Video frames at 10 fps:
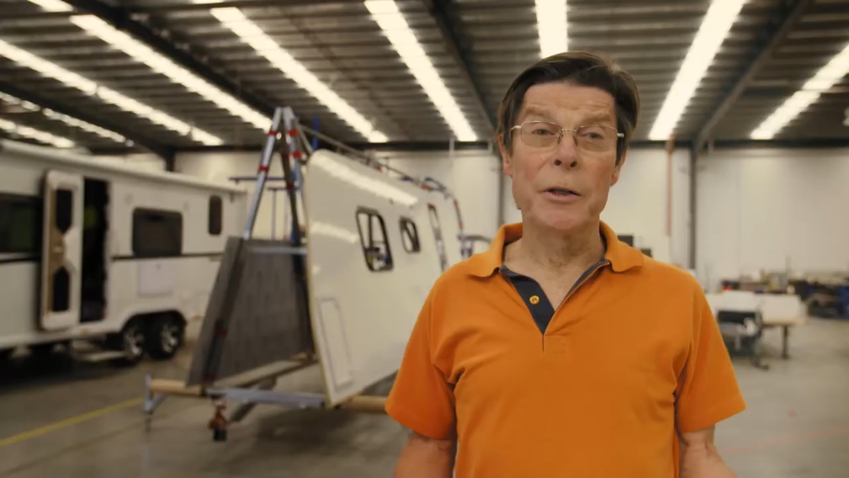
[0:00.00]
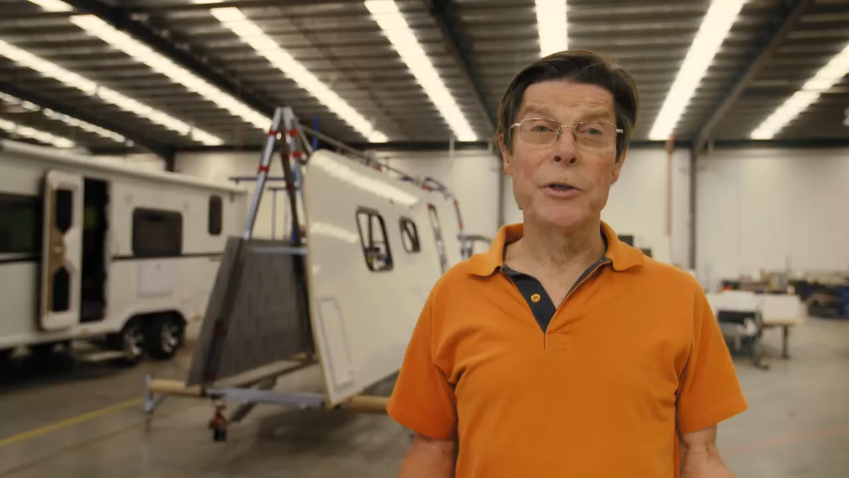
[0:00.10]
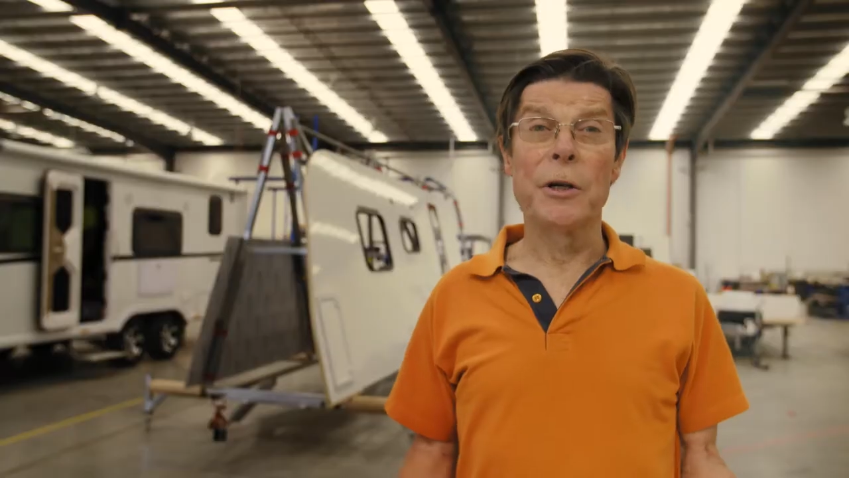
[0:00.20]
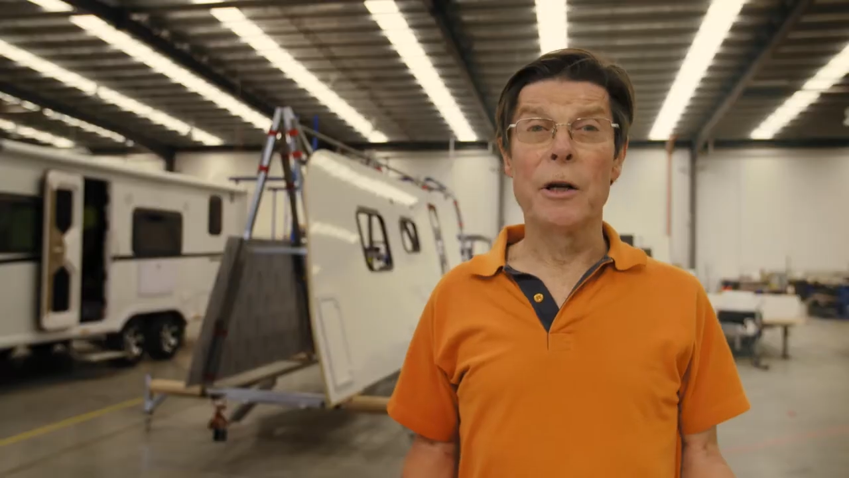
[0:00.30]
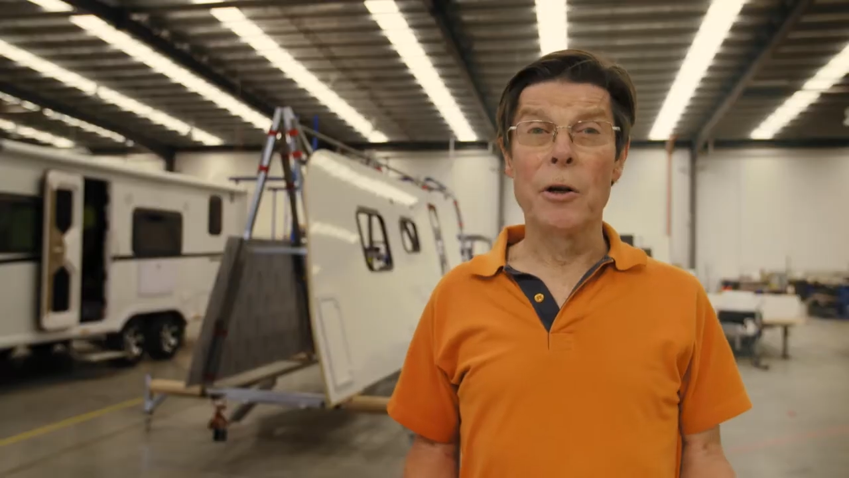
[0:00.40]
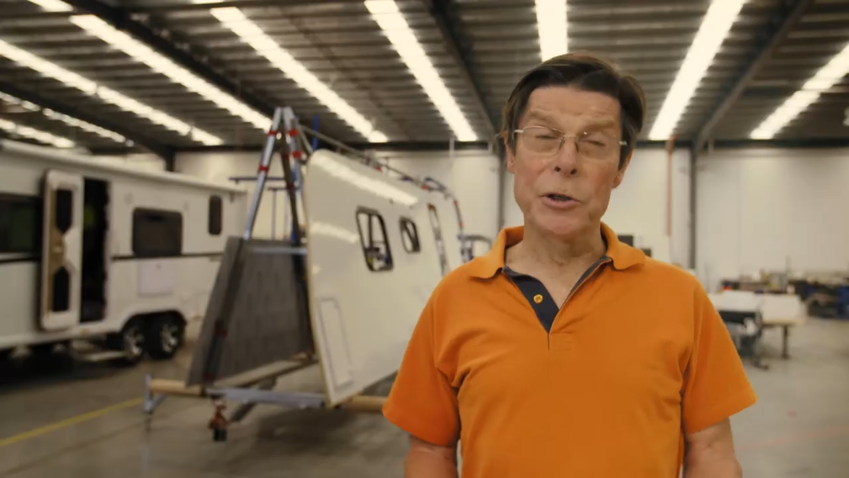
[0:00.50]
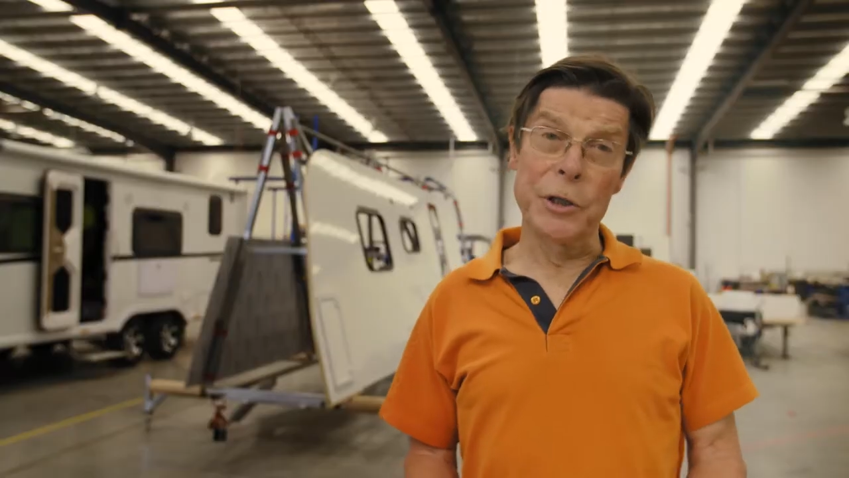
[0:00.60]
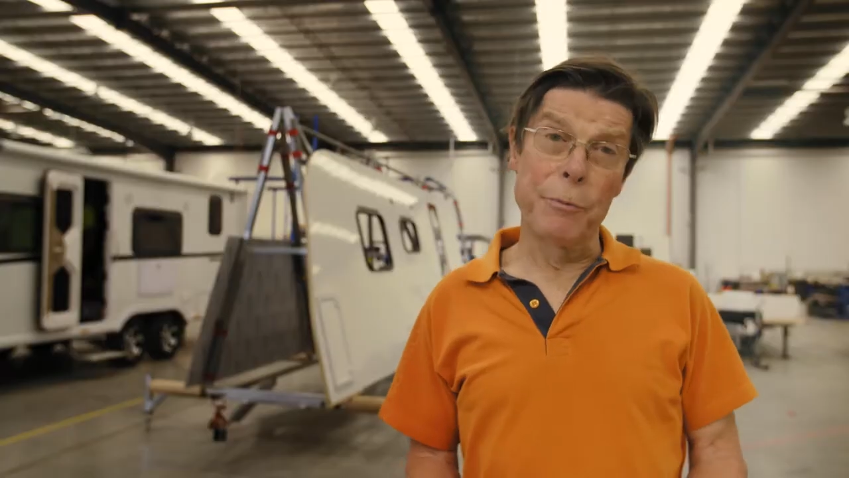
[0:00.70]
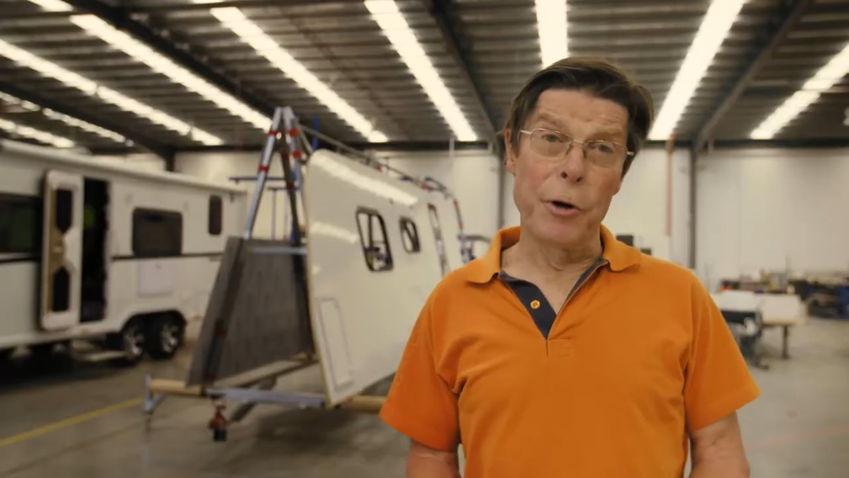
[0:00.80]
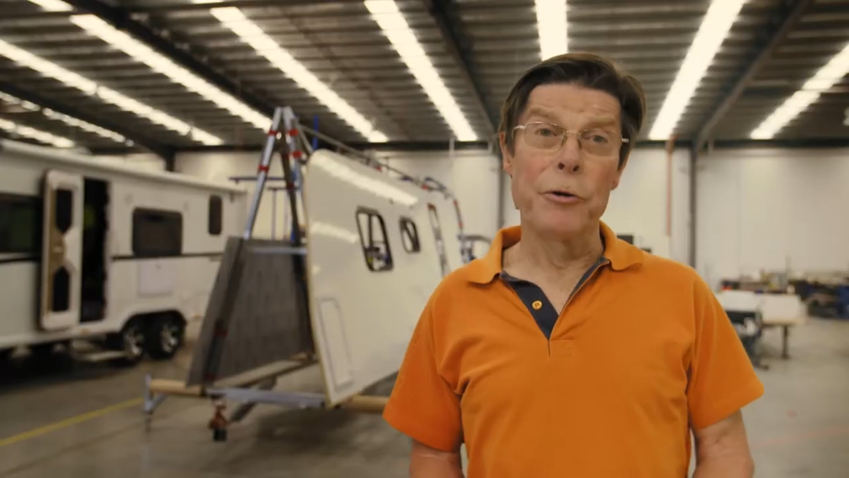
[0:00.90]
this in a
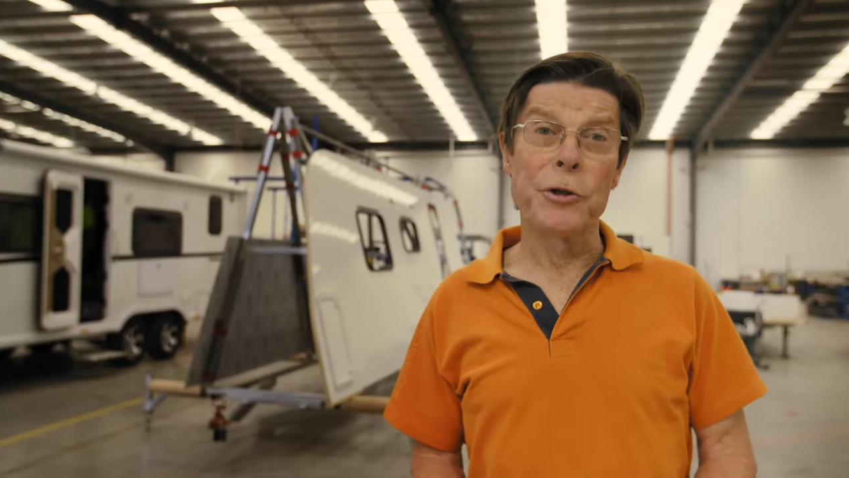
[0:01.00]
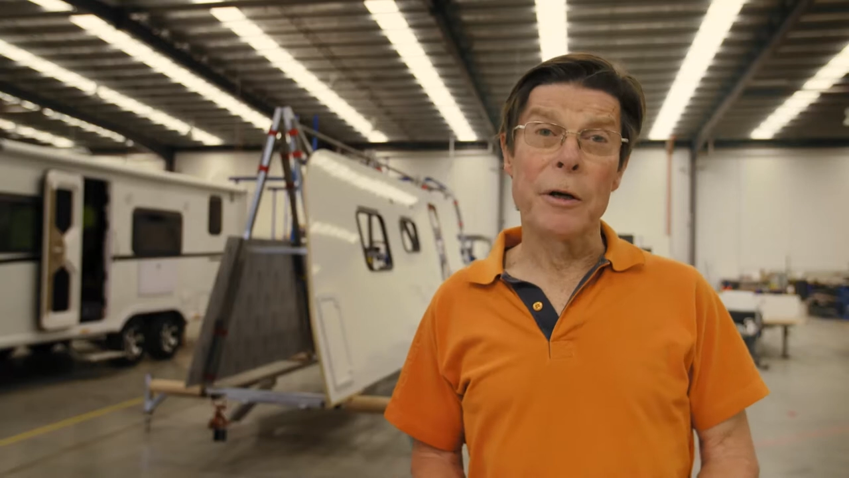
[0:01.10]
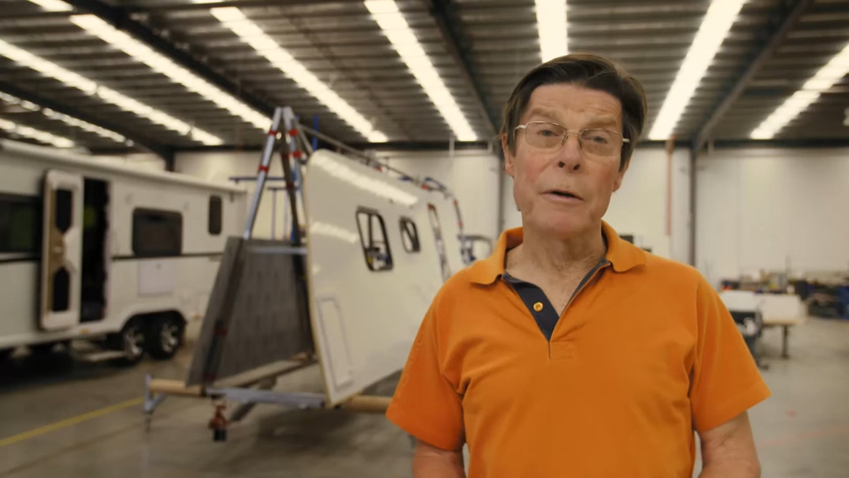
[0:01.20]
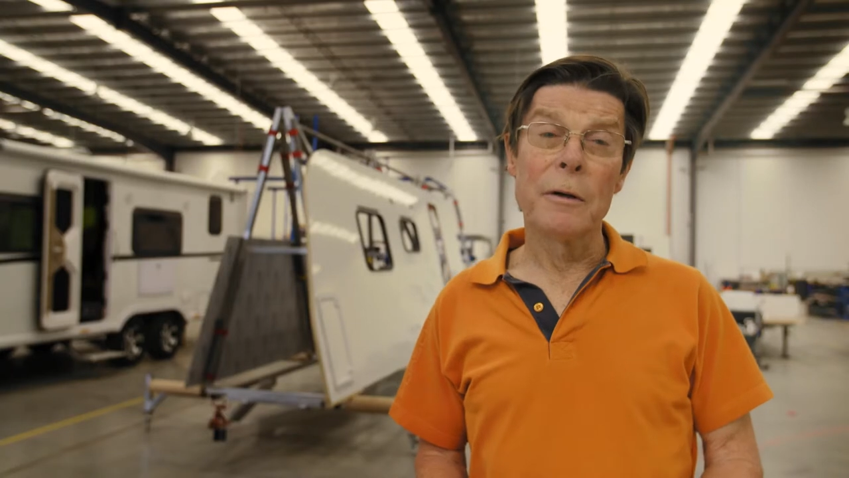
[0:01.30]
glossy brochure,